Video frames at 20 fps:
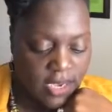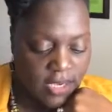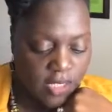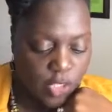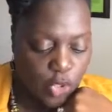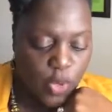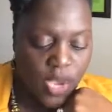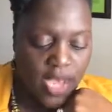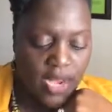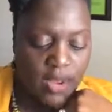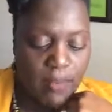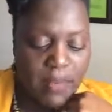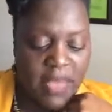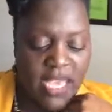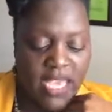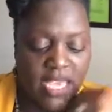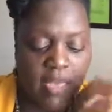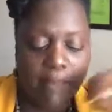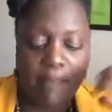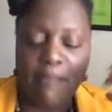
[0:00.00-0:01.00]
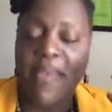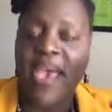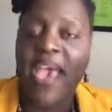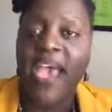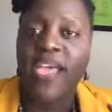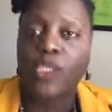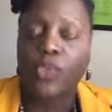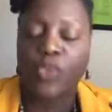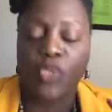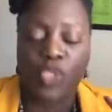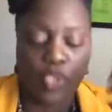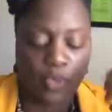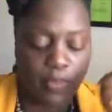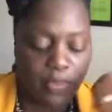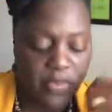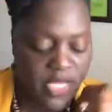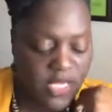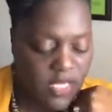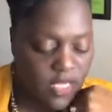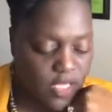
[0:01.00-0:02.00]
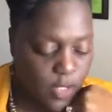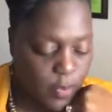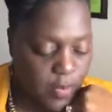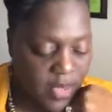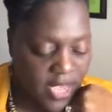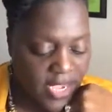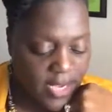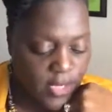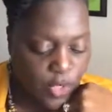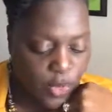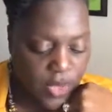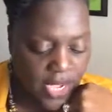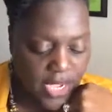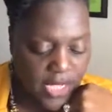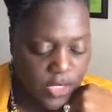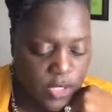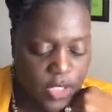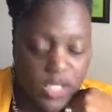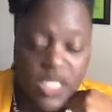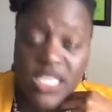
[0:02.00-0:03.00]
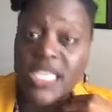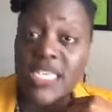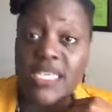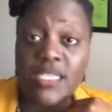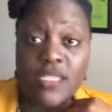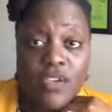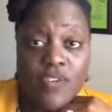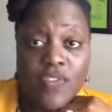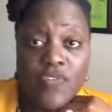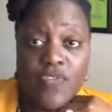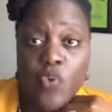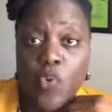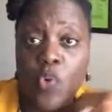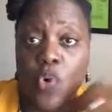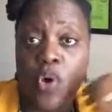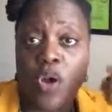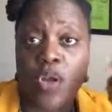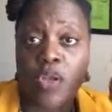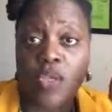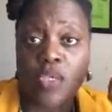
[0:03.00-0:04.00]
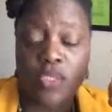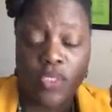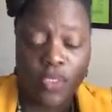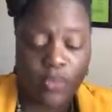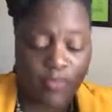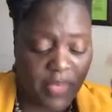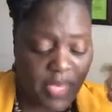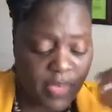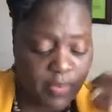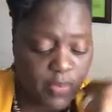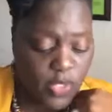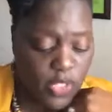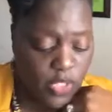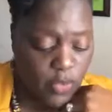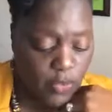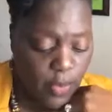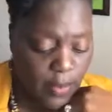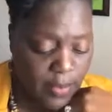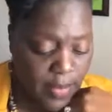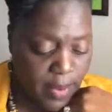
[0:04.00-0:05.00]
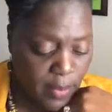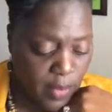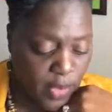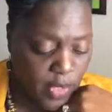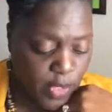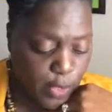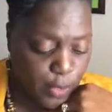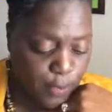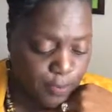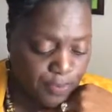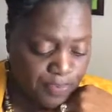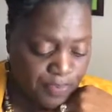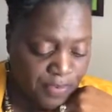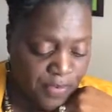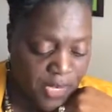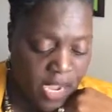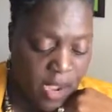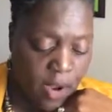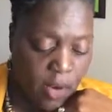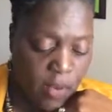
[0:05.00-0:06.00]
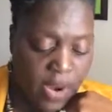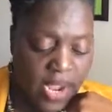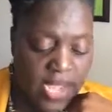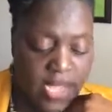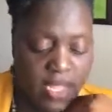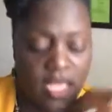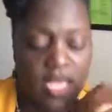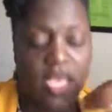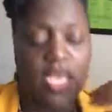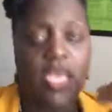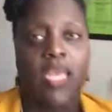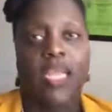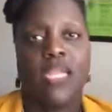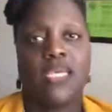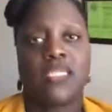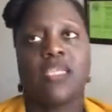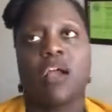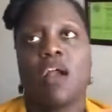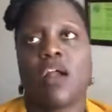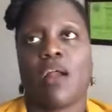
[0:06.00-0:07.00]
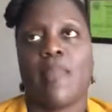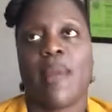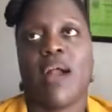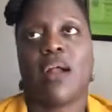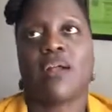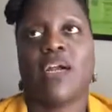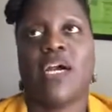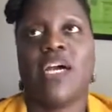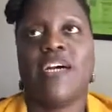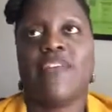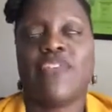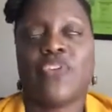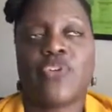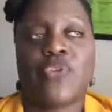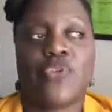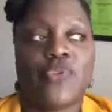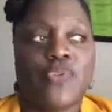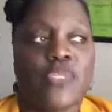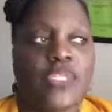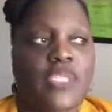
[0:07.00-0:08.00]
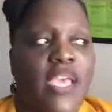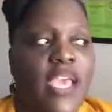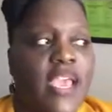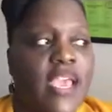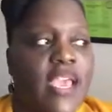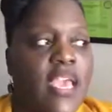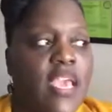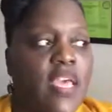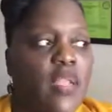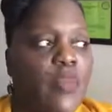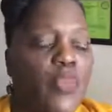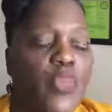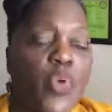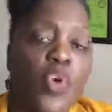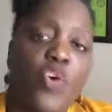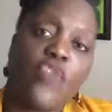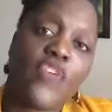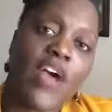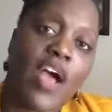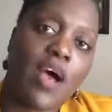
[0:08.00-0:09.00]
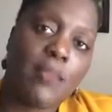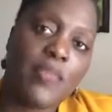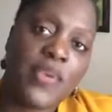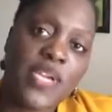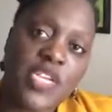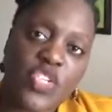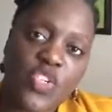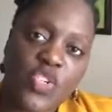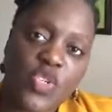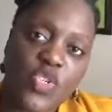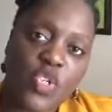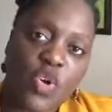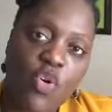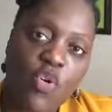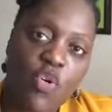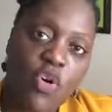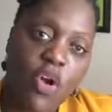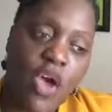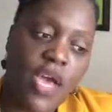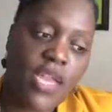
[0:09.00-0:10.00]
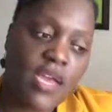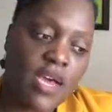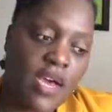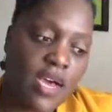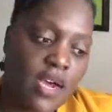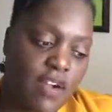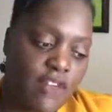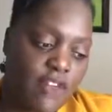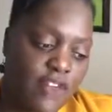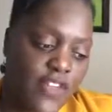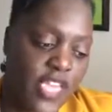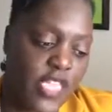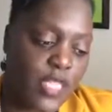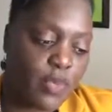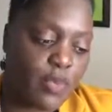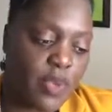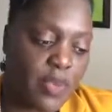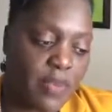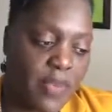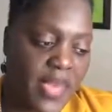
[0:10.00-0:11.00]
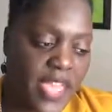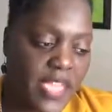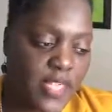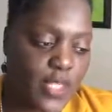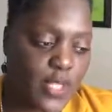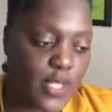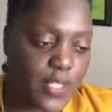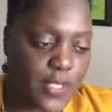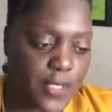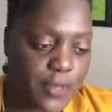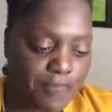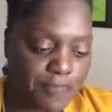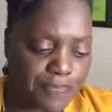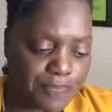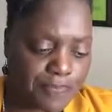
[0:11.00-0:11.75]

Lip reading: Try to make it match with your business page. Okay? It's just easier for people to remember you. All right. Let's talk about covers and profile pictures on our Facebook pages.